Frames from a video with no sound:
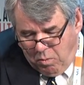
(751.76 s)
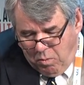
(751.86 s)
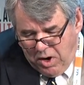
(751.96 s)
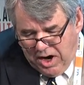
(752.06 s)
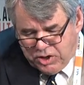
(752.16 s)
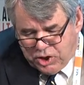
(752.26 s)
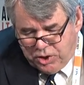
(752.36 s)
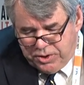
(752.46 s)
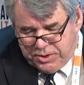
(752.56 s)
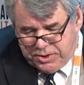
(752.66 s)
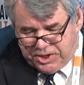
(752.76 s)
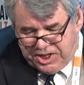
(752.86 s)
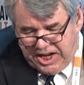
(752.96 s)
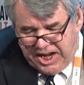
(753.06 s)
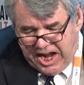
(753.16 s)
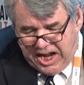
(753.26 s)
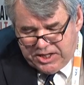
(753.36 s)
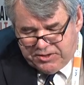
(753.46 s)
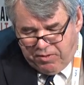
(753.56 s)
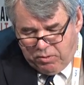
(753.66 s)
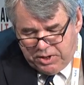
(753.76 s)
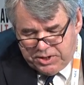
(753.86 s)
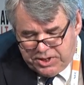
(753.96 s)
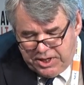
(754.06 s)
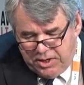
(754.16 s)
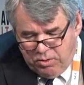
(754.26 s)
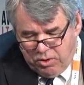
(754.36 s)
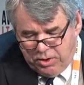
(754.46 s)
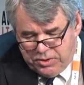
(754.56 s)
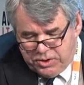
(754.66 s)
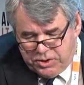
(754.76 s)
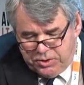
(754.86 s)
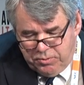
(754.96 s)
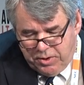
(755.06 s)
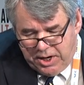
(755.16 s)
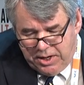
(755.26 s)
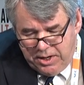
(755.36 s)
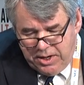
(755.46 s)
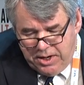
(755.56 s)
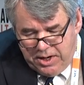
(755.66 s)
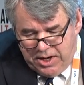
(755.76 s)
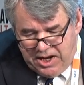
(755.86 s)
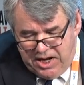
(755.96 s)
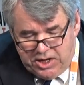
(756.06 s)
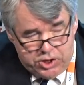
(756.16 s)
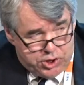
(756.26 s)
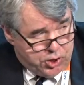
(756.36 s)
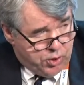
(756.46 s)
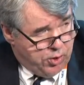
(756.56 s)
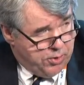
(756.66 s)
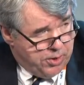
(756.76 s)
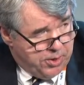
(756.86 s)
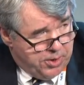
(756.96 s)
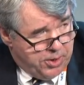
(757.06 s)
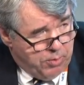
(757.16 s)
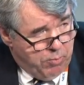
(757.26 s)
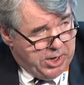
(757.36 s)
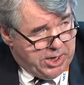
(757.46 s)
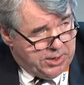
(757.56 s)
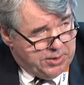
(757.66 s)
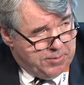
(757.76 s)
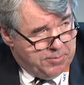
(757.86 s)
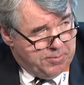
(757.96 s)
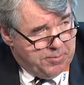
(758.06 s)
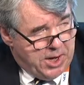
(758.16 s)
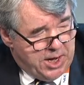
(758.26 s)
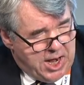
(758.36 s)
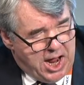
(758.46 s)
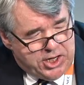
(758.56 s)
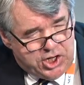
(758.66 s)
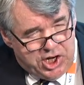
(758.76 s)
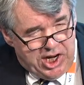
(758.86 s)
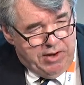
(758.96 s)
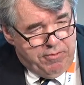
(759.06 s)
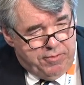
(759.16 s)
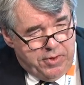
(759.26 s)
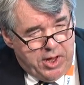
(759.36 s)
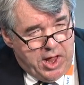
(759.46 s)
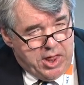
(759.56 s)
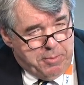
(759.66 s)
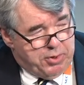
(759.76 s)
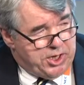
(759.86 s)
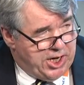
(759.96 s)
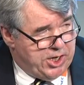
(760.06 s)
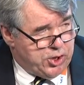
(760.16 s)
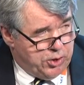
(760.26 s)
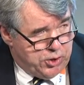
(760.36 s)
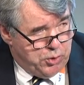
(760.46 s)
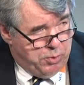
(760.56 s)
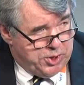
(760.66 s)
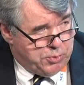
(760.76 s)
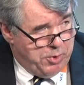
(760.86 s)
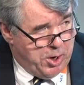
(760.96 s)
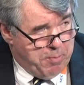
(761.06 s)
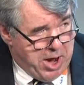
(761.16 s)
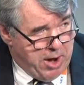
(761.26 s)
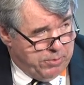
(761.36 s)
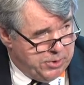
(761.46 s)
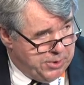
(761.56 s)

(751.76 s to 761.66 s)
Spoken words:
Where should CAA's focus in order to ensure that we achieve the potential to which we are bound?